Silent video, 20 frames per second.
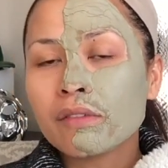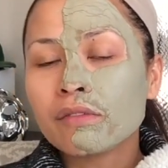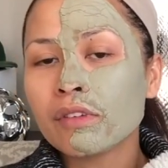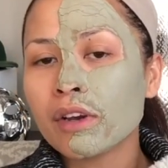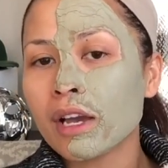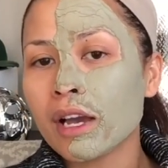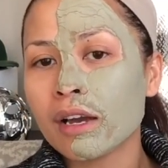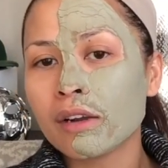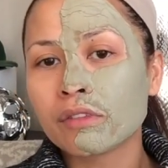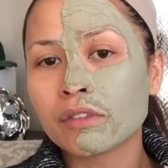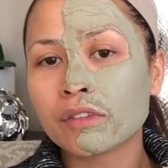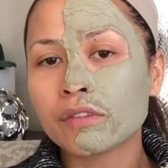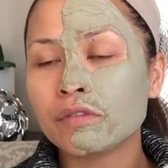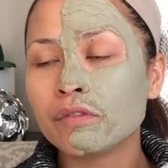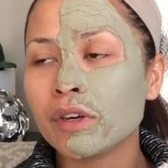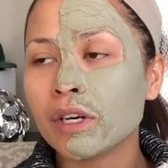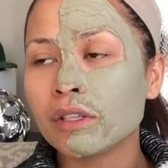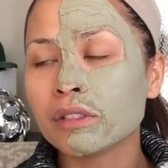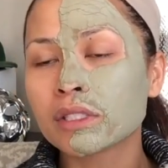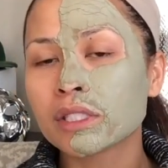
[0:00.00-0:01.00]
I've ever
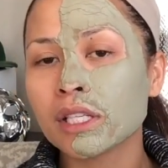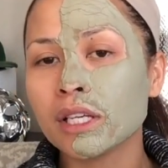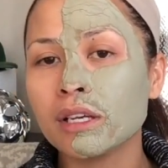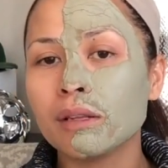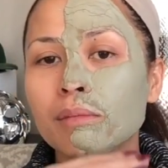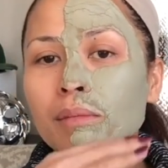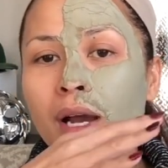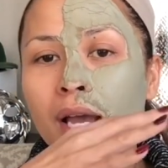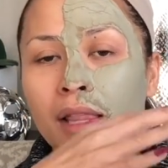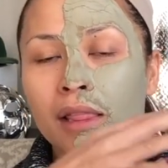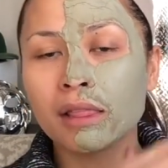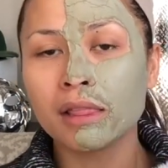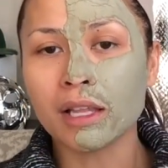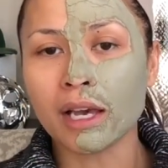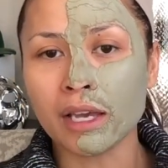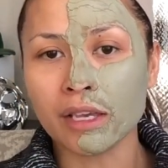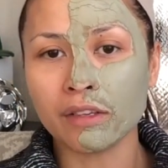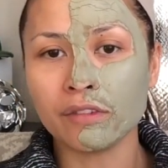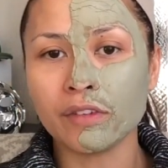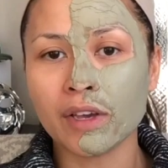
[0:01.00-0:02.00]
felt in my
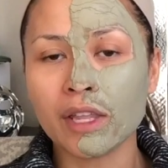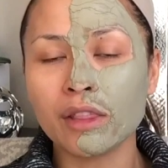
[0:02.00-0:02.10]
life.